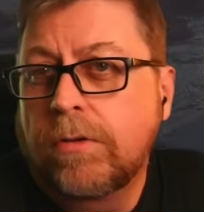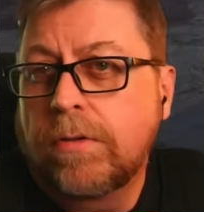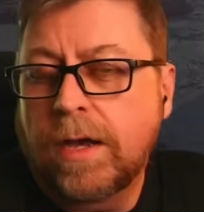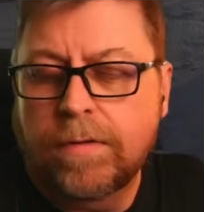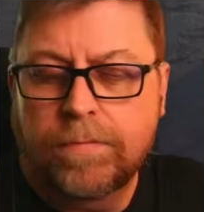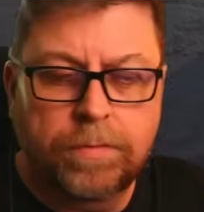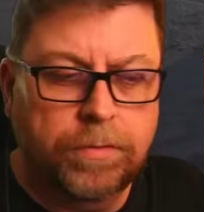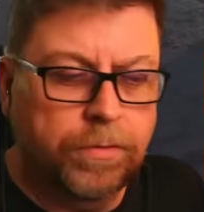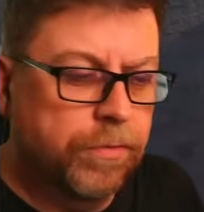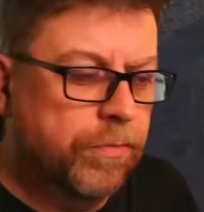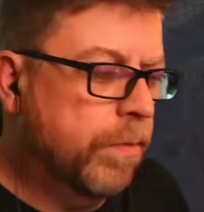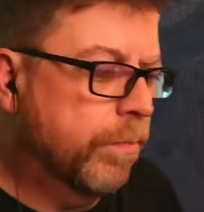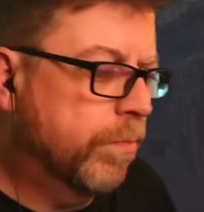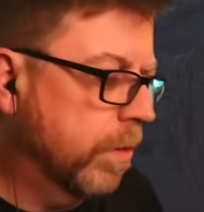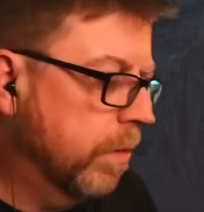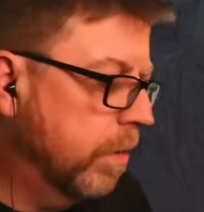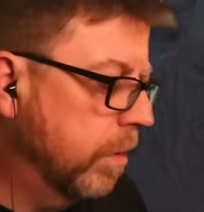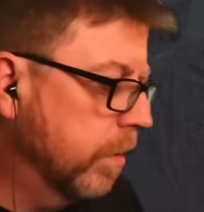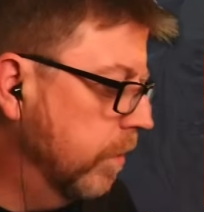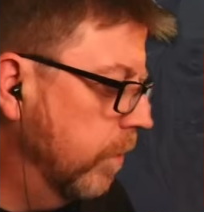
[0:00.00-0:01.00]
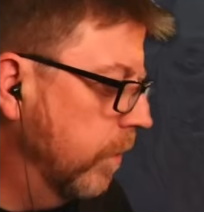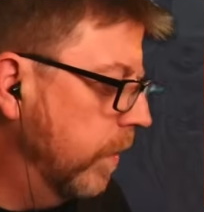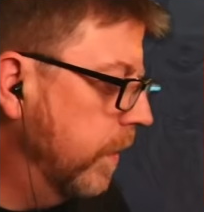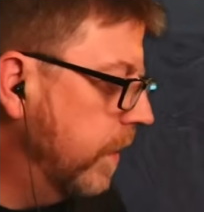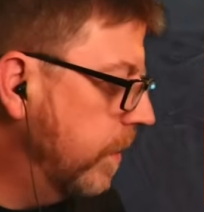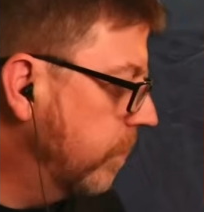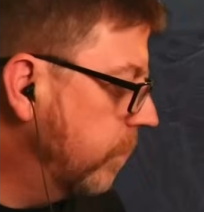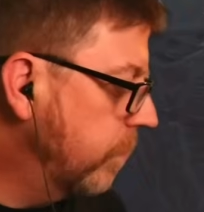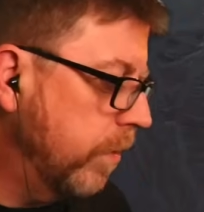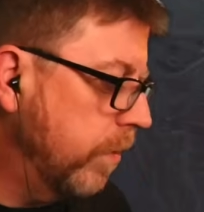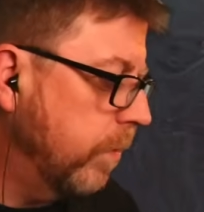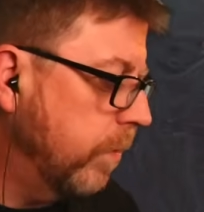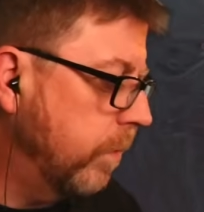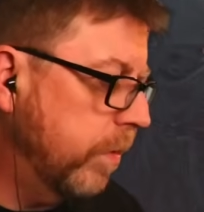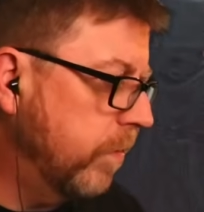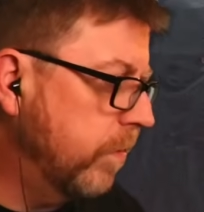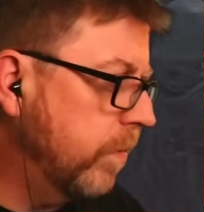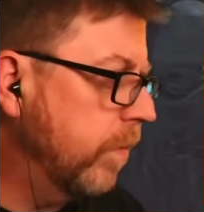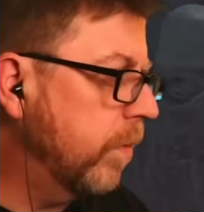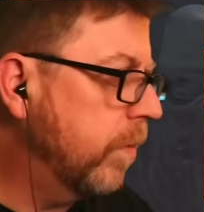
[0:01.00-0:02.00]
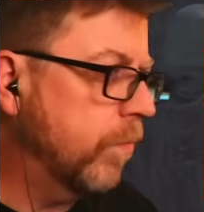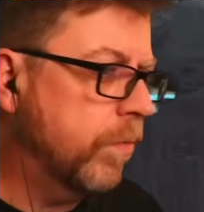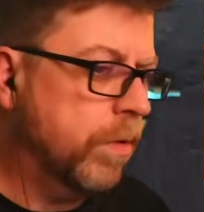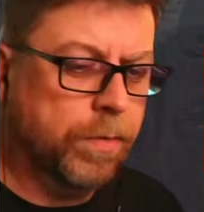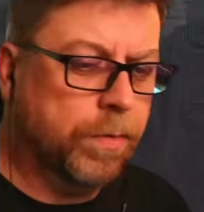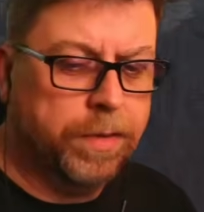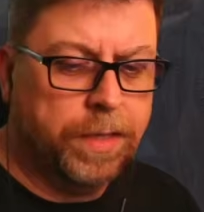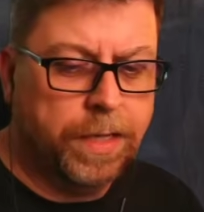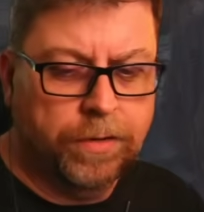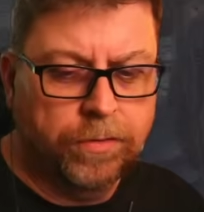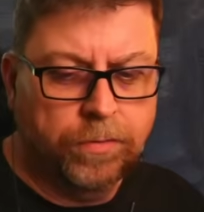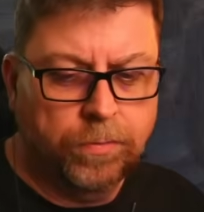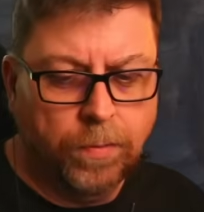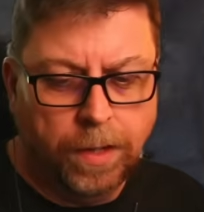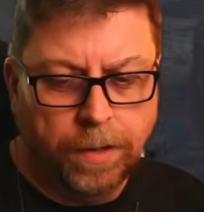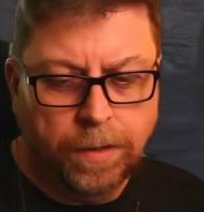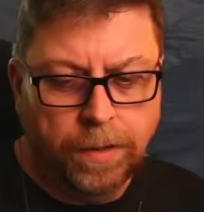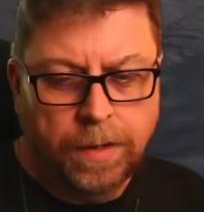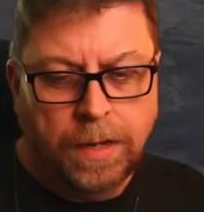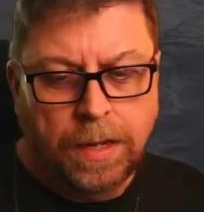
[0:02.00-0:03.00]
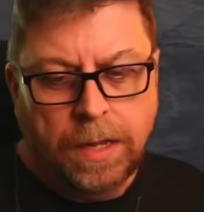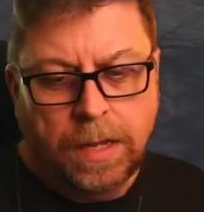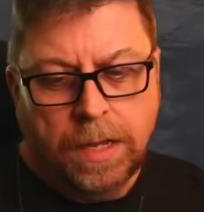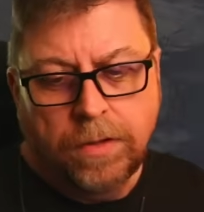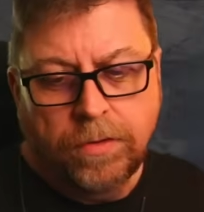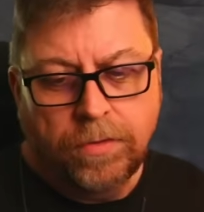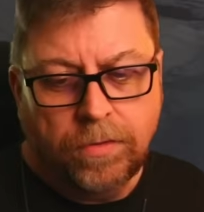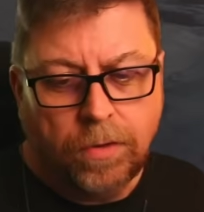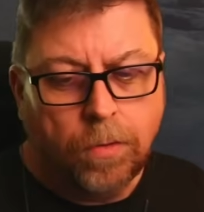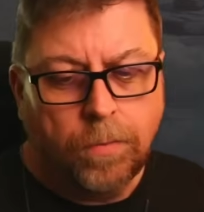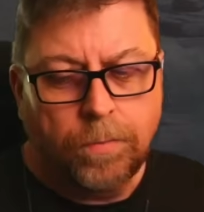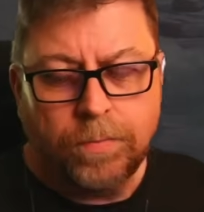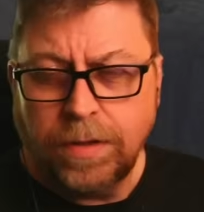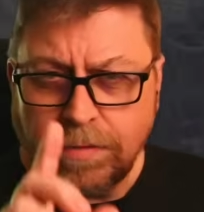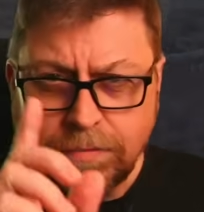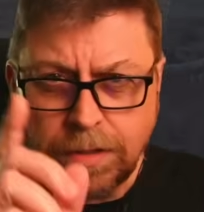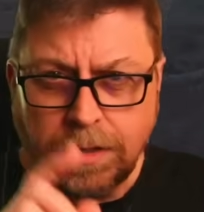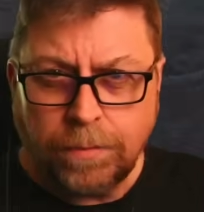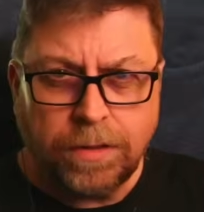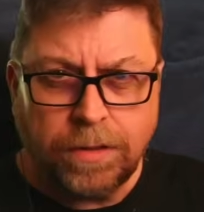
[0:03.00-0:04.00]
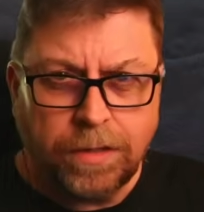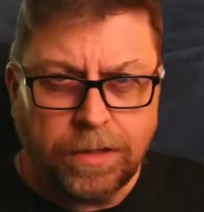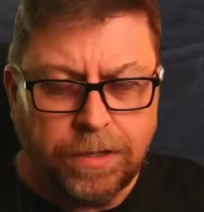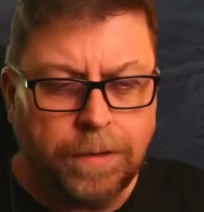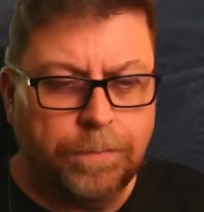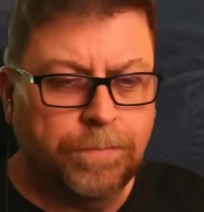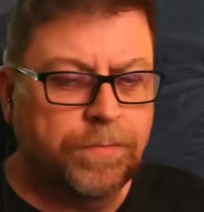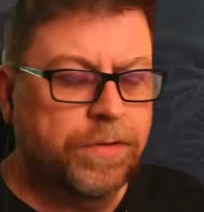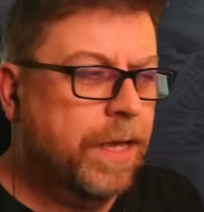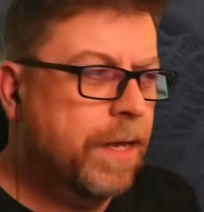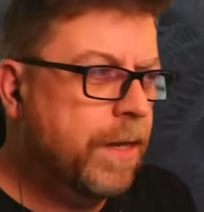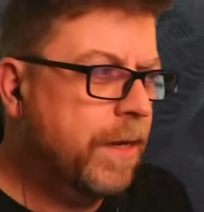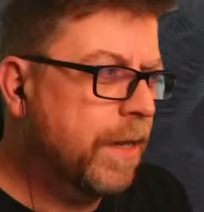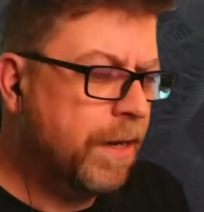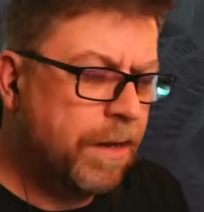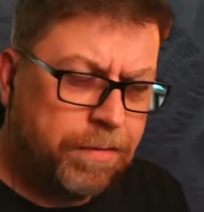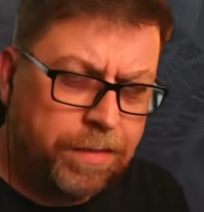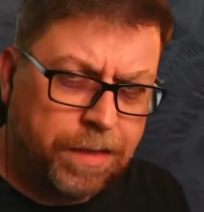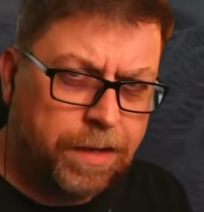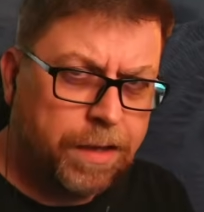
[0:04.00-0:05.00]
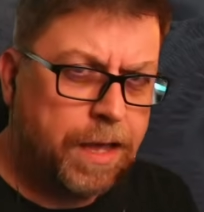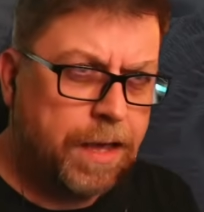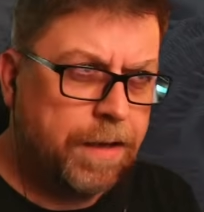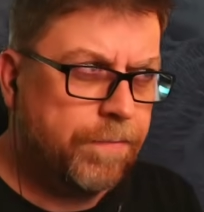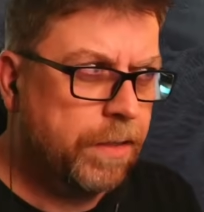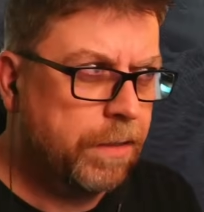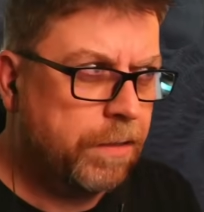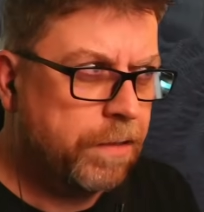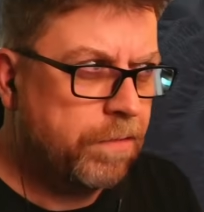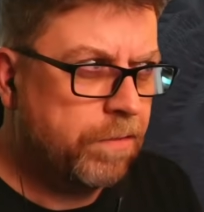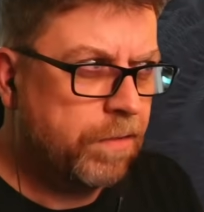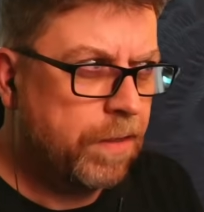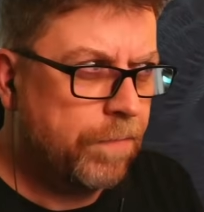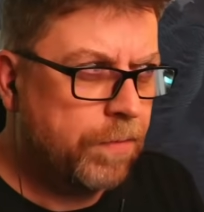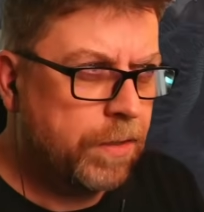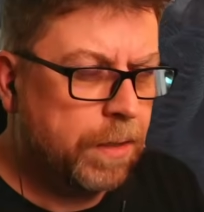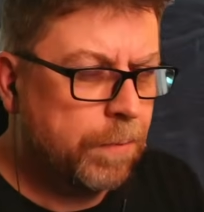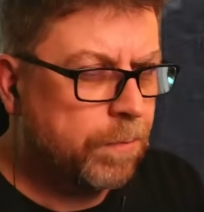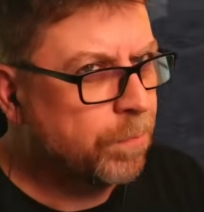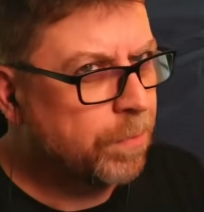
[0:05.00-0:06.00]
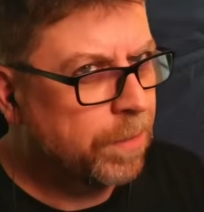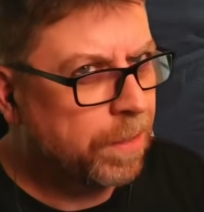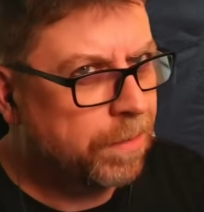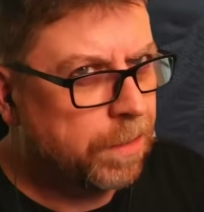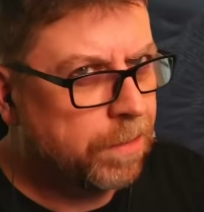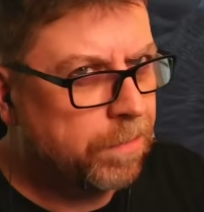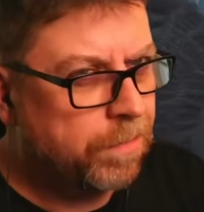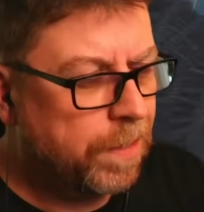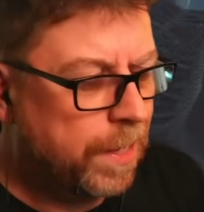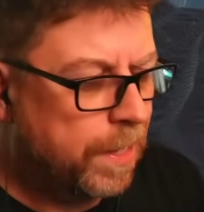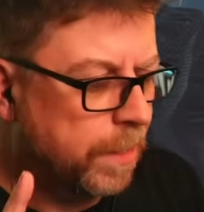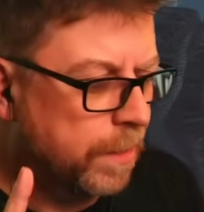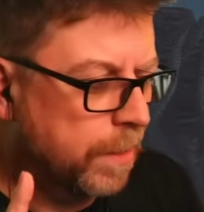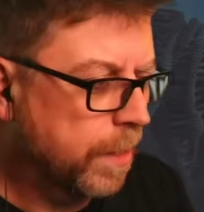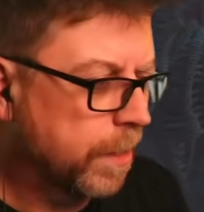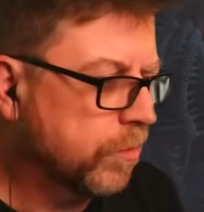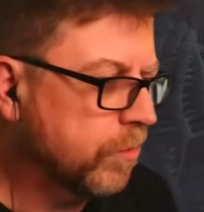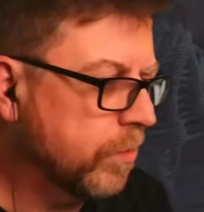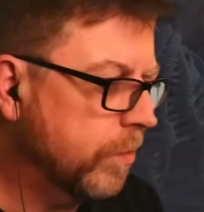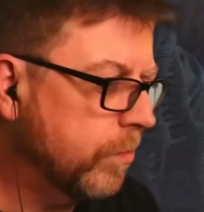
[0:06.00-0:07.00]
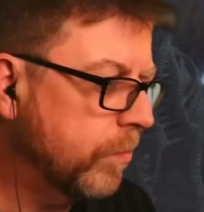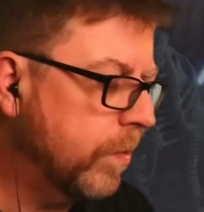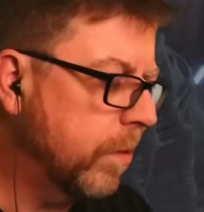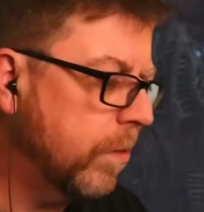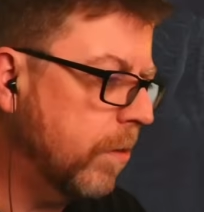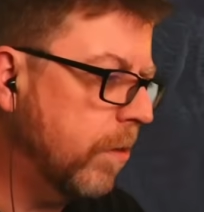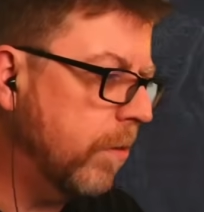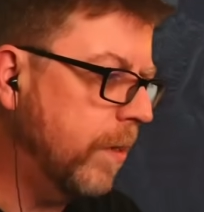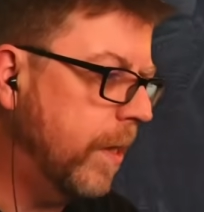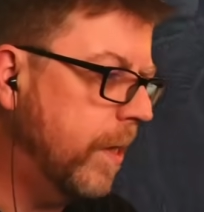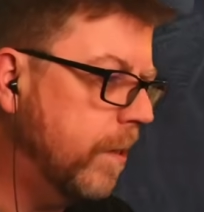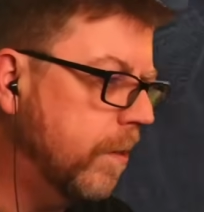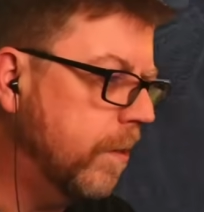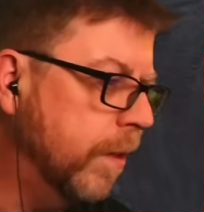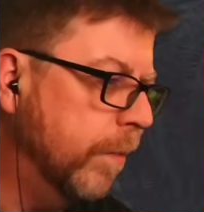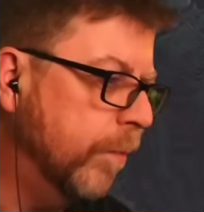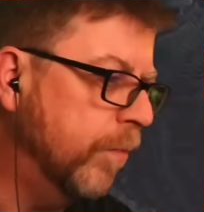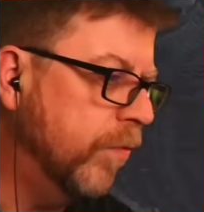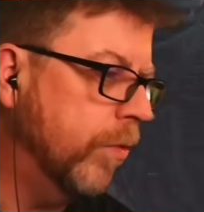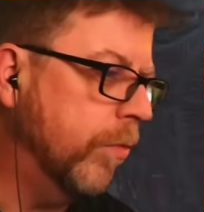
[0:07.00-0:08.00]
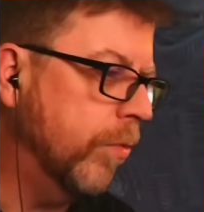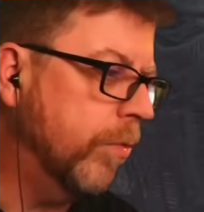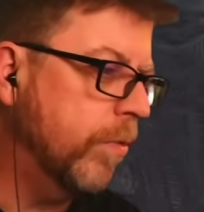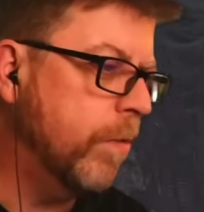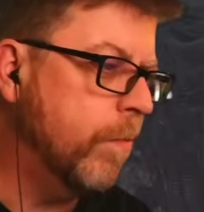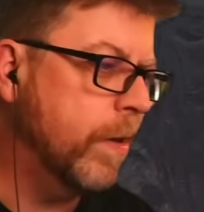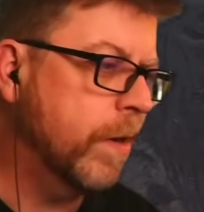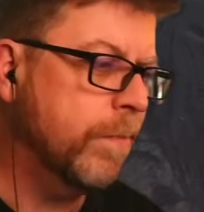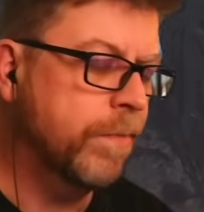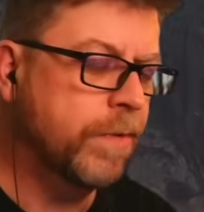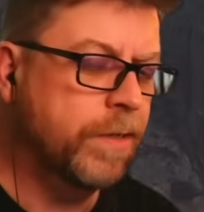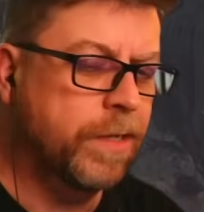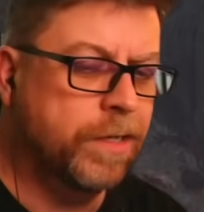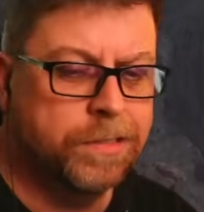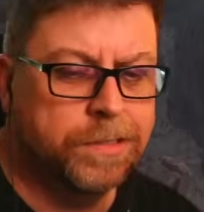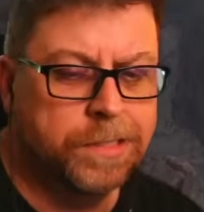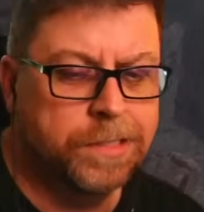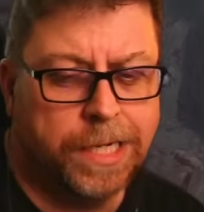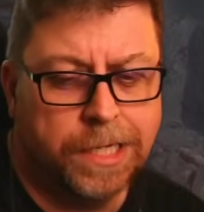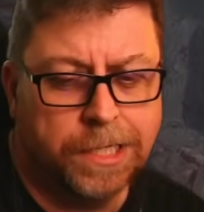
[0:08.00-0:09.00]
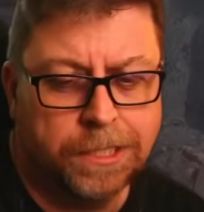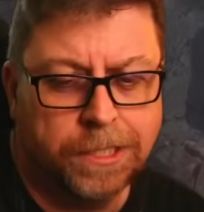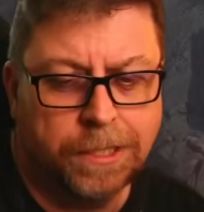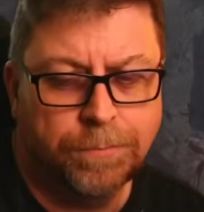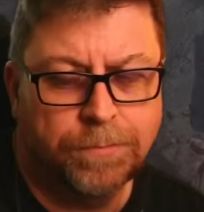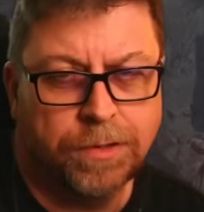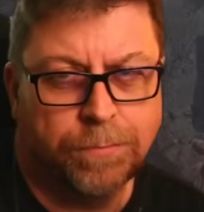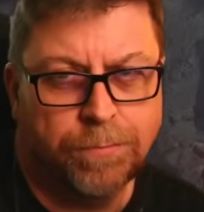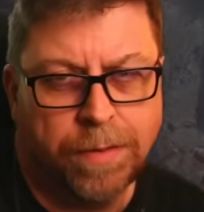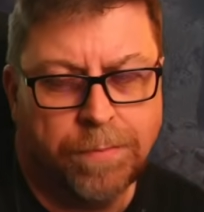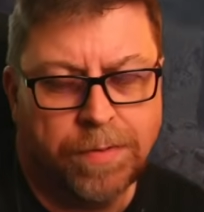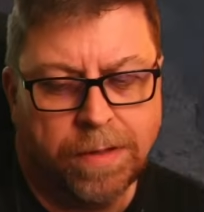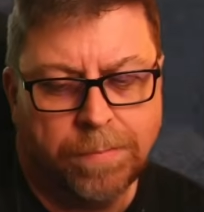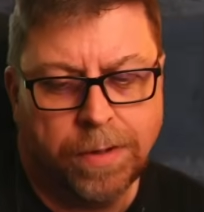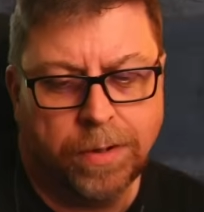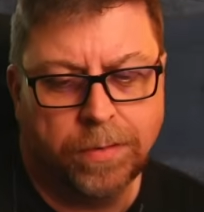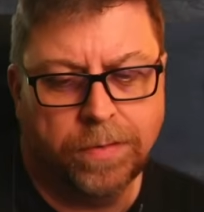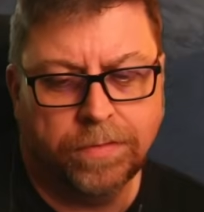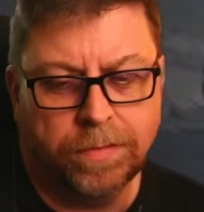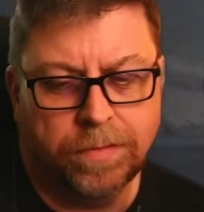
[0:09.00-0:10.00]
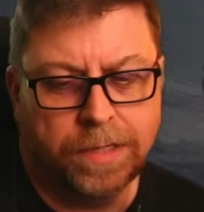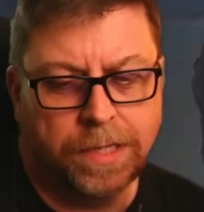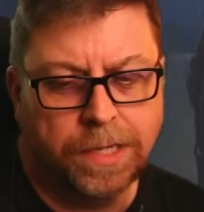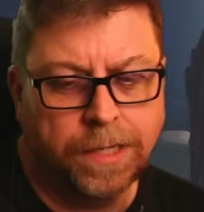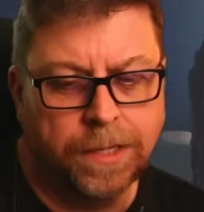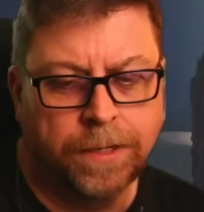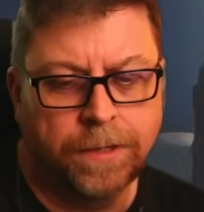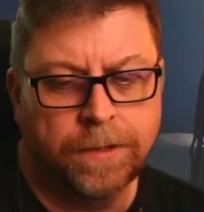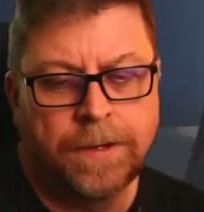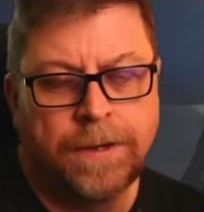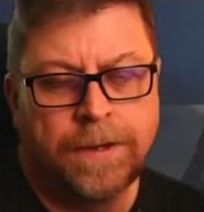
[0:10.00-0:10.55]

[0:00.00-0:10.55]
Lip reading: have learned something along the way. There's nothing wrong with that as well. So let's get to the tips. And I think I have at least 7 tips, but I think it's 8 actually. So I call it 8 tips. So 3 recommendations, 8 tips, and maybe a bonus at the end.